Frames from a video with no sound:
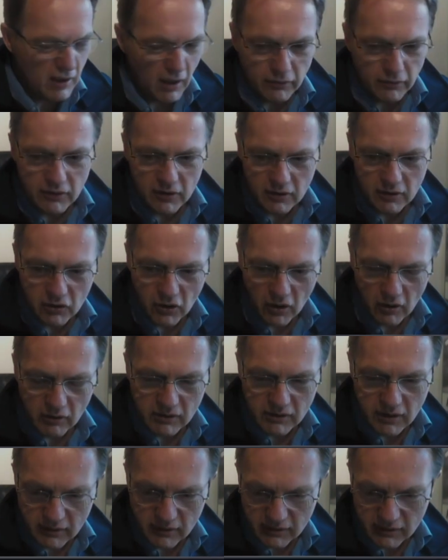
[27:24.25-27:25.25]

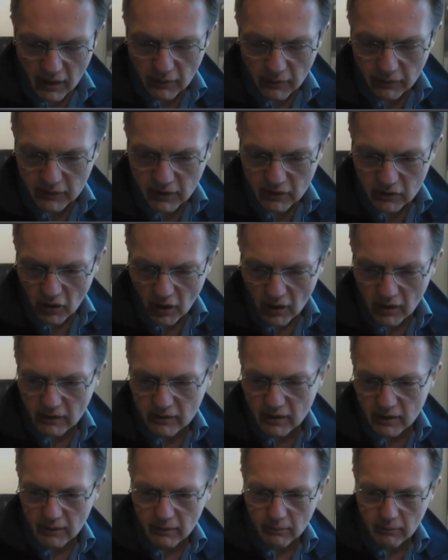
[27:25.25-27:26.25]

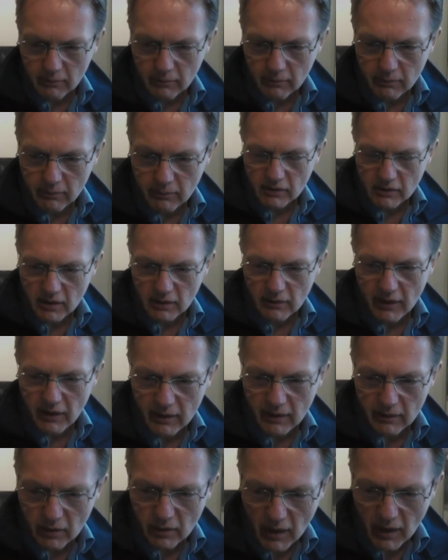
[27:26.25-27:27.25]
Self-destructing policy,
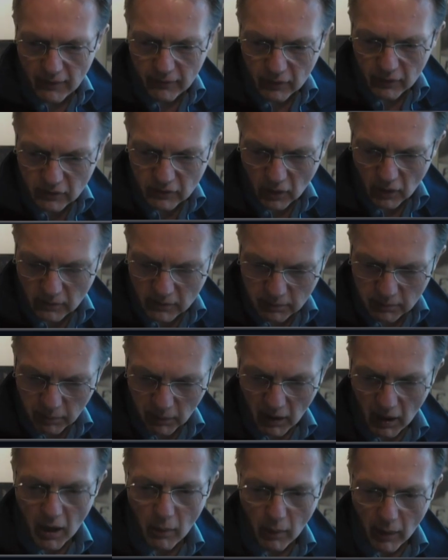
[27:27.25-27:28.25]
that you have your stops
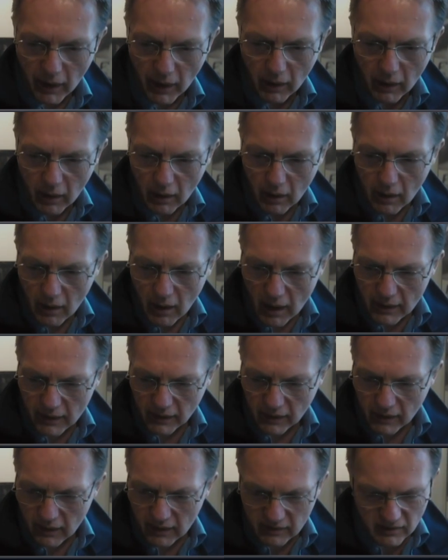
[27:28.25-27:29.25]
below it, and
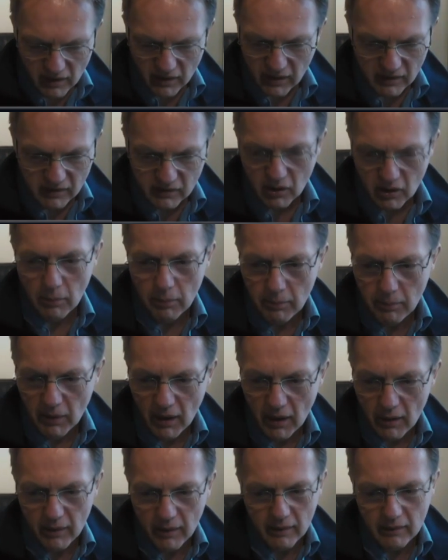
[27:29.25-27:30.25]
it is going to stop
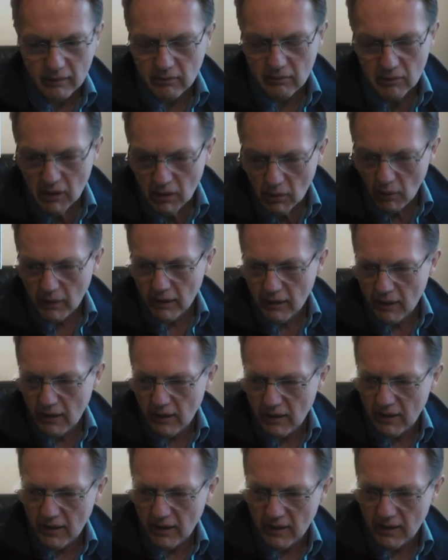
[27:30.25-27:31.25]
below it quite
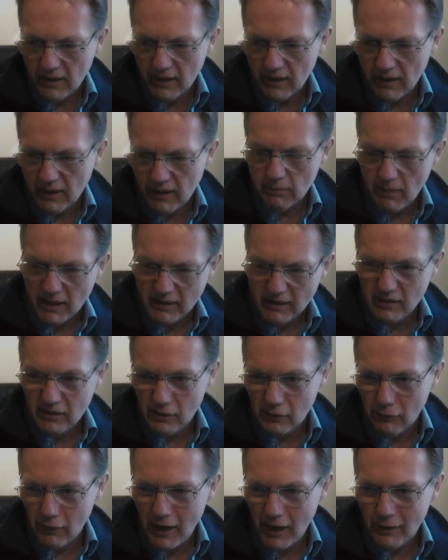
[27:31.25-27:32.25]
clearly and does and messes
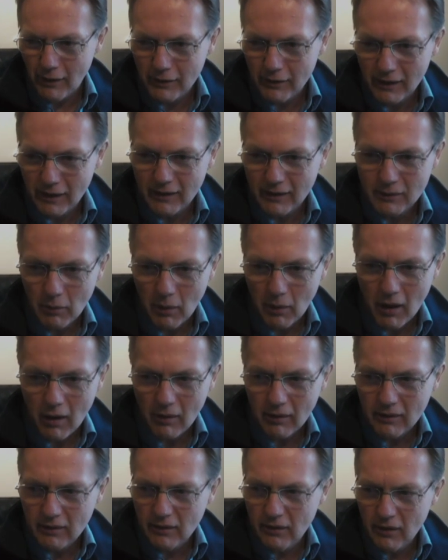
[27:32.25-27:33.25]
around it as well,
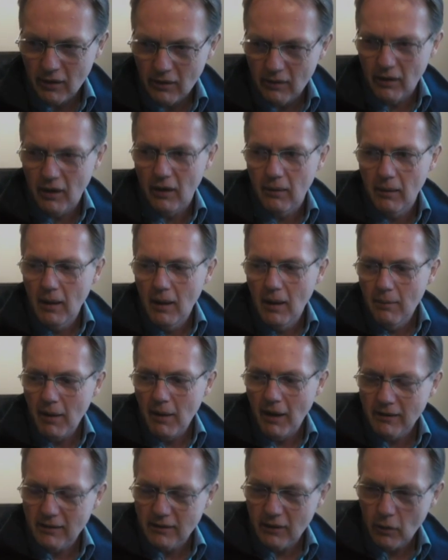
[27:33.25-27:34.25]
and you don't know.
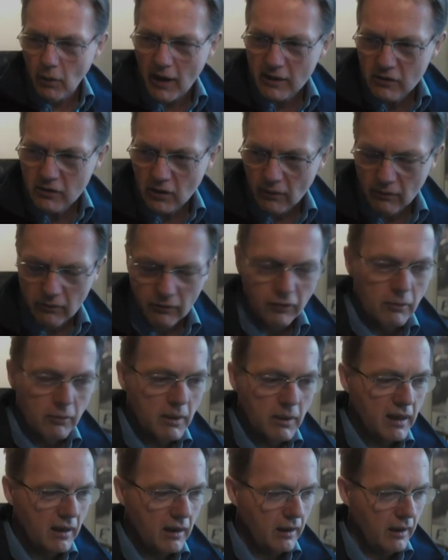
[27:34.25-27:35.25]
Begs the question. For
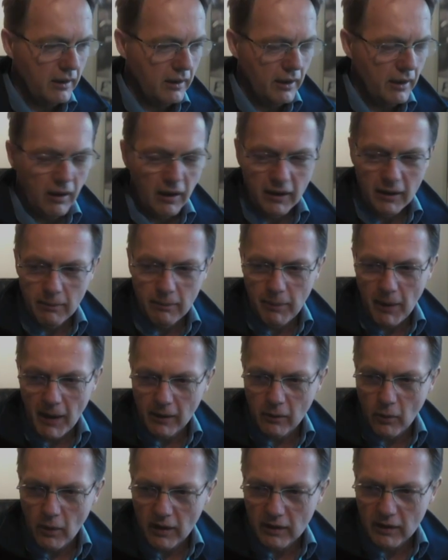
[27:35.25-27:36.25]
me, I don't like to
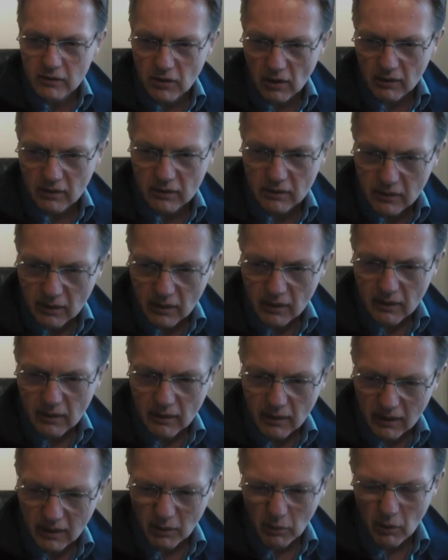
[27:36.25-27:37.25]
beg questions.
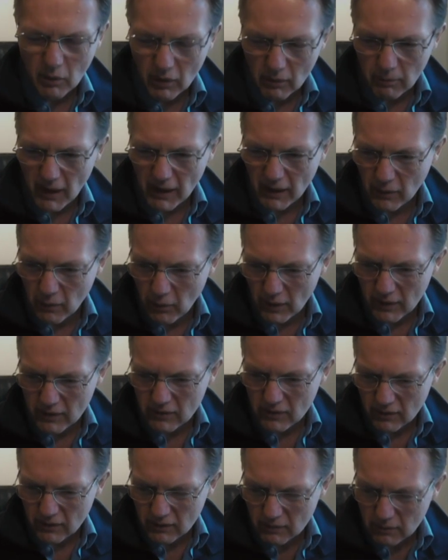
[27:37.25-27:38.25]
I don't want to beg
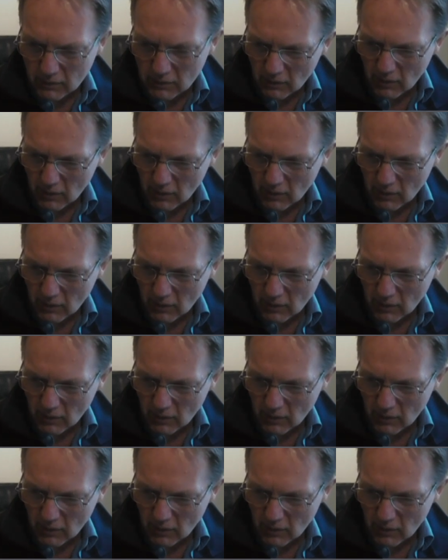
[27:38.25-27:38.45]
questions.